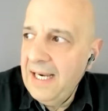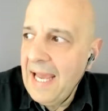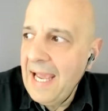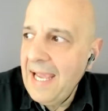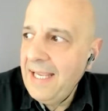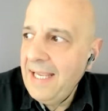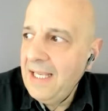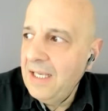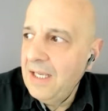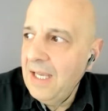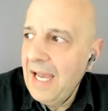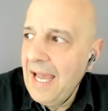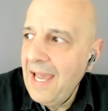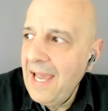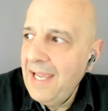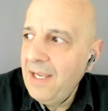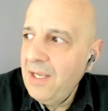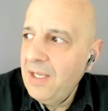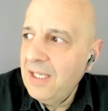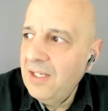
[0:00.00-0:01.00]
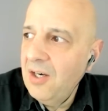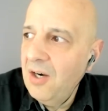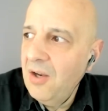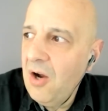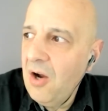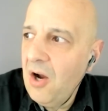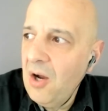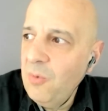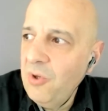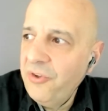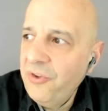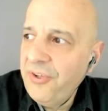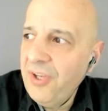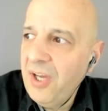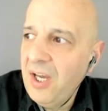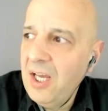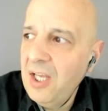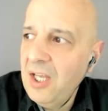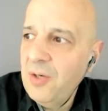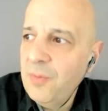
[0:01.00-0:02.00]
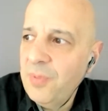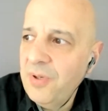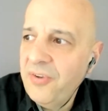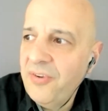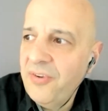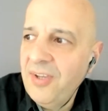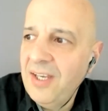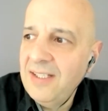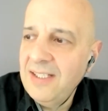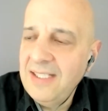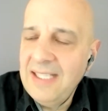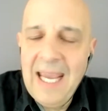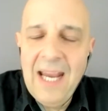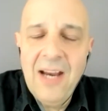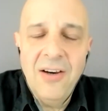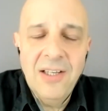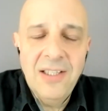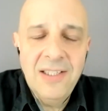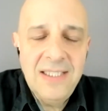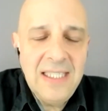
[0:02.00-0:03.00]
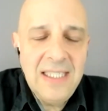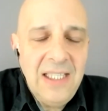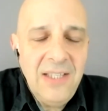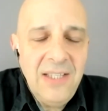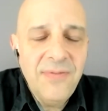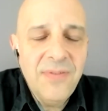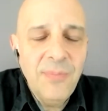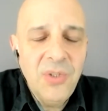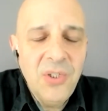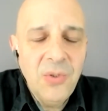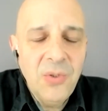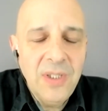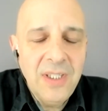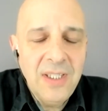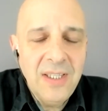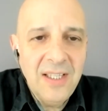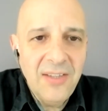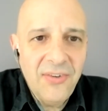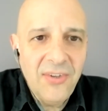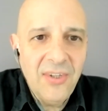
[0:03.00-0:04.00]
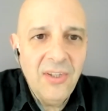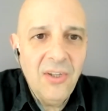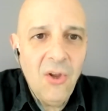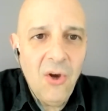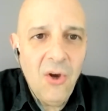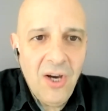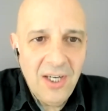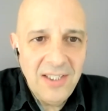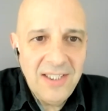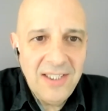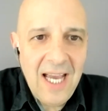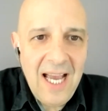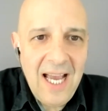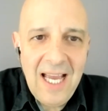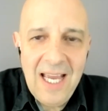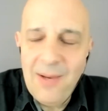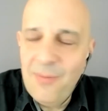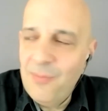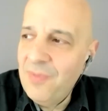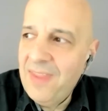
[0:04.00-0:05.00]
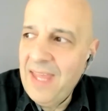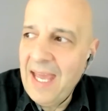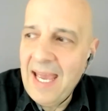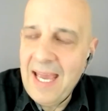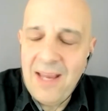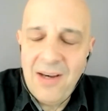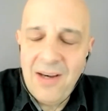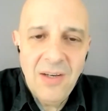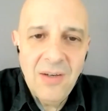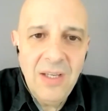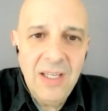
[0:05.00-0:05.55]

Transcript: I can almost 100% guarantee from doing this a long time that